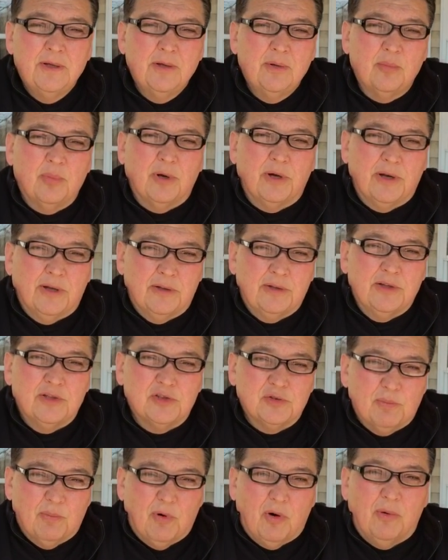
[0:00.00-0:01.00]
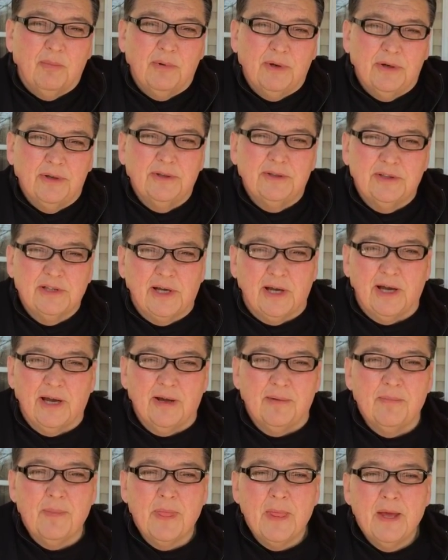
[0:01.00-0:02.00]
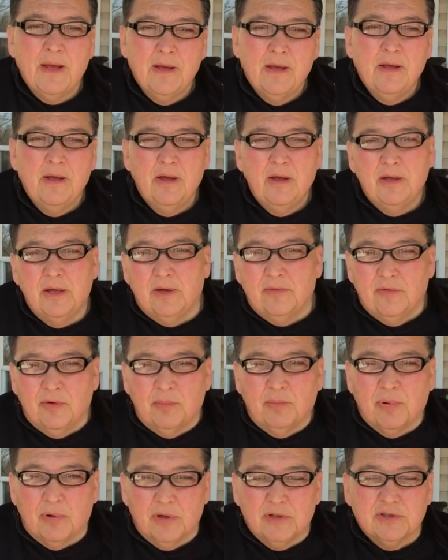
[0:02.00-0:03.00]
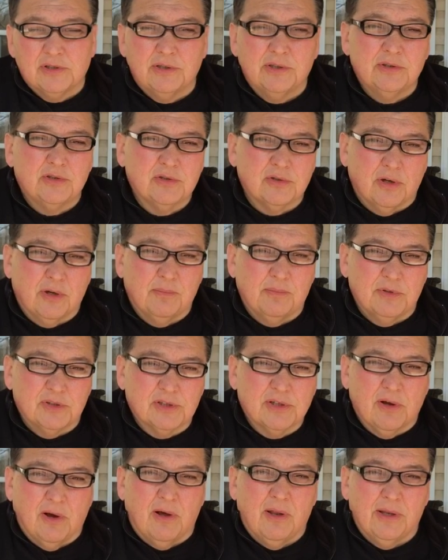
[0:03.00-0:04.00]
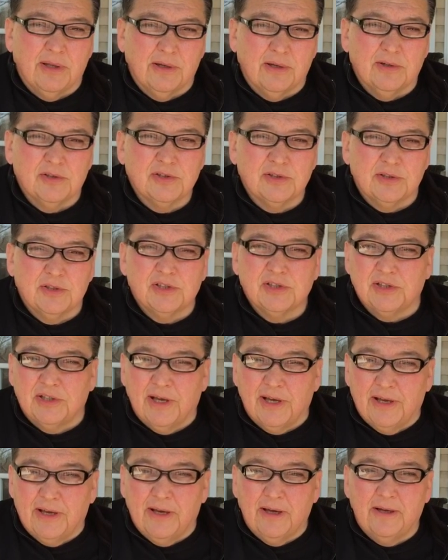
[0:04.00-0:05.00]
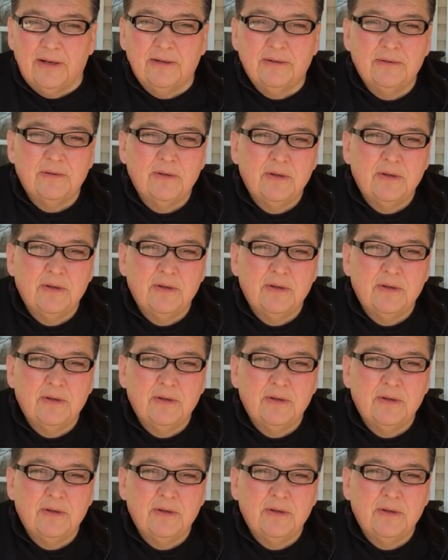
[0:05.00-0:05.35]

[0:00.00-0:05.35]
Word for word: but at this moment in time, even President Trump is calling us to stay in